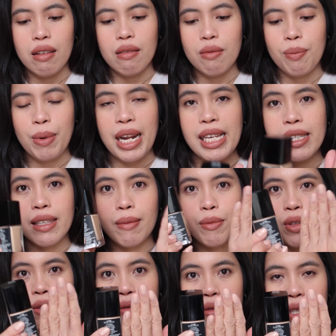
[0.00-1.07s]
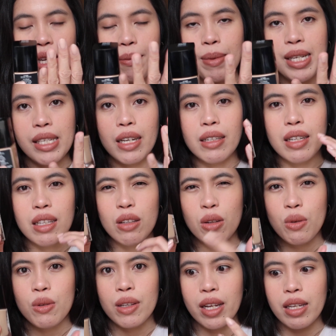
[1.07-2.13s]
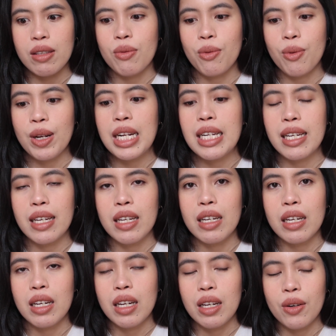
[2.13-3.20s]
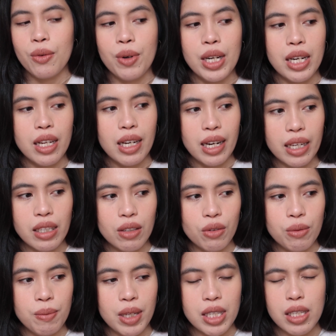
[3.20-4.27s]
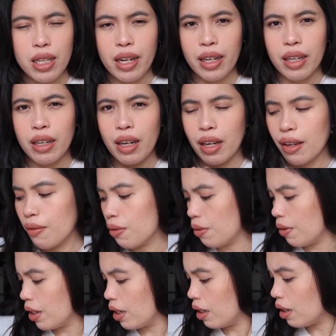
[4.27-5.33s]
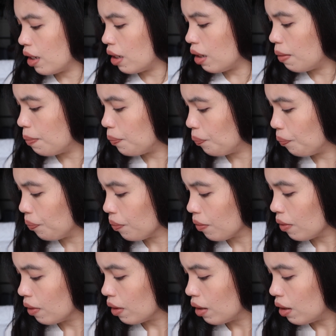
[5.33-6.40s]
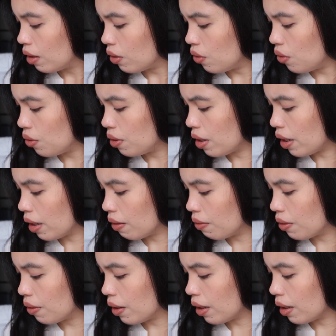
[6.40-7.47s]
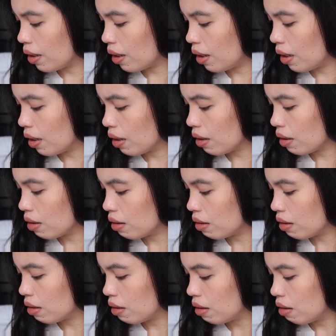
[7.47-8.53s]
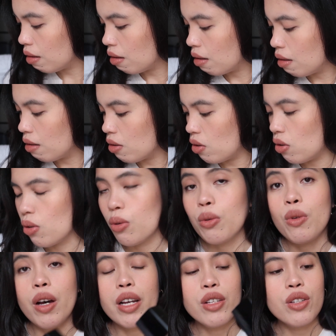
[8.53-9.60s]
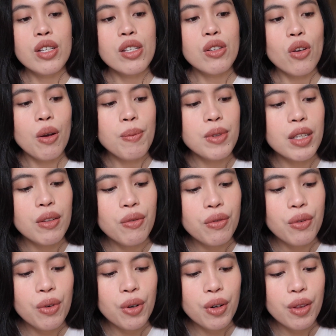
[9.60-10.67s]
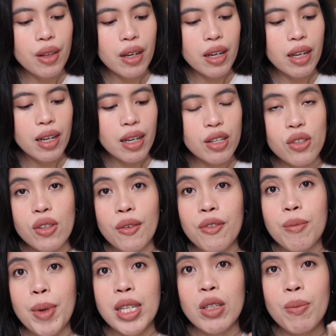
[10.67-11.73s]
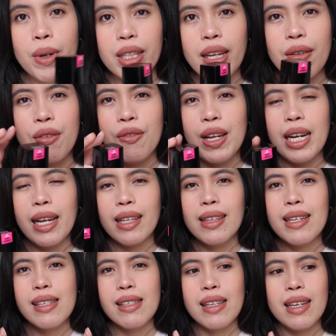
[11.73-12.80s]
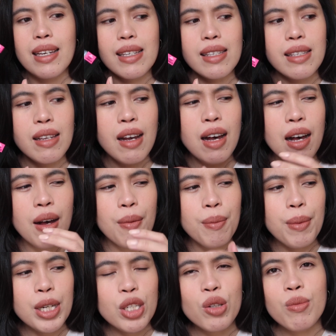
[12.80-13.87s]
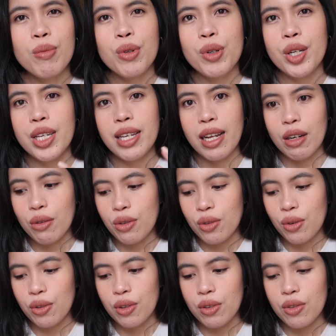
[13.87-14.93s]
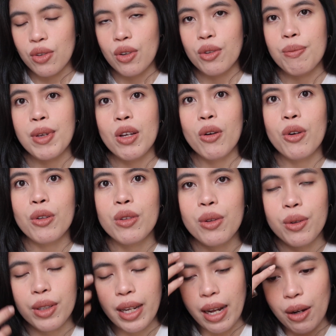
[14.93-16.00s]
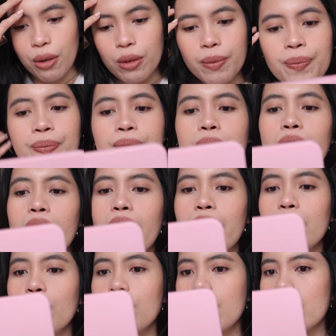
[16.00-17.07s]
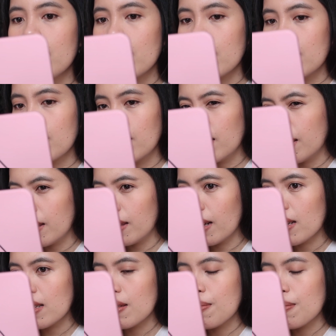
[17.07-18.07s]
placed them side by side, it looked like really light on me. It's like an ivory, nude ivory, I think. So I just opted for the soft beige, but I feel like this is much more yellow toned on me, although now I notice it does